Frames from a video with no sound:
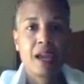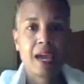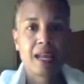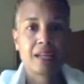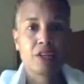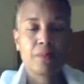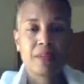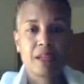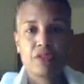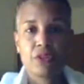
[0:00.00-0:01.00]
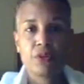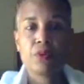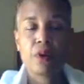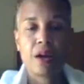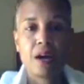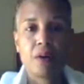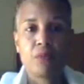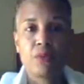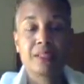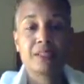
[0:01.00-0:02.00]
And I know many of you
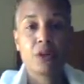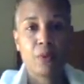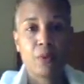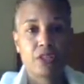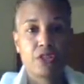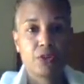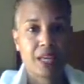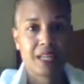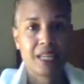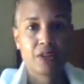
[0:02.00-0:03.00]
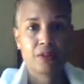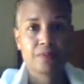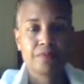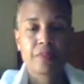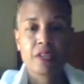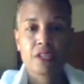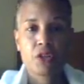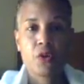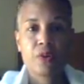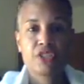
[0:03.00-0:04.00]
really don't want to do that either.
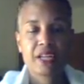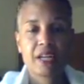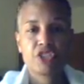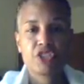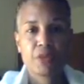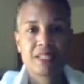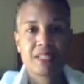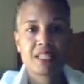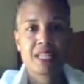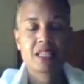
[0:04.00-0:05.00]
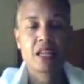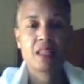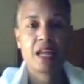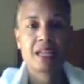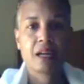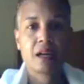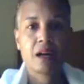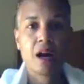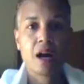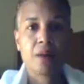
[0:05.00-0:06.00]
So go and check out
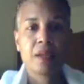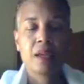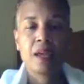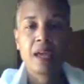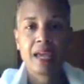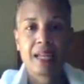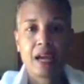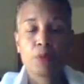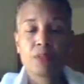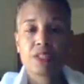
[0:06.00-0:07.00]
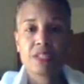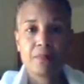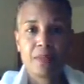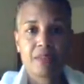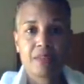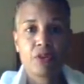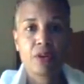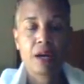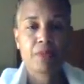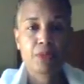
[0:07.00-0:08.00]
GenerateSuccessOnline.com, and I hope to see many of you
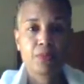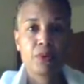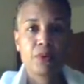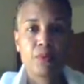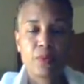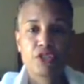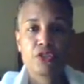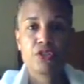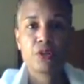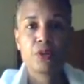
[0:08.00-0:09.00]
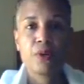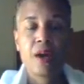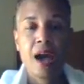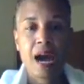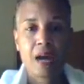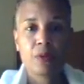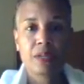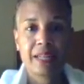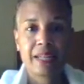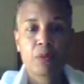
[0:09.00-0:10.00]
come through, and once you do, I will
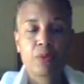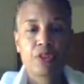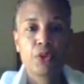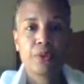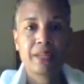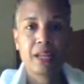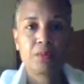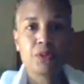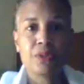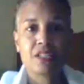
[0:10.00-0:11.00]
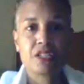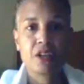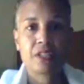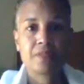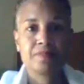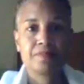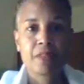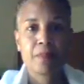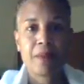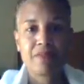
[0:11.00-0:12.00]
connect with you and help you get started.
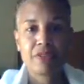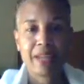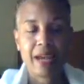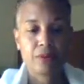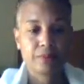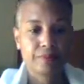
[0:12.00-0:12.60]
Bye for now.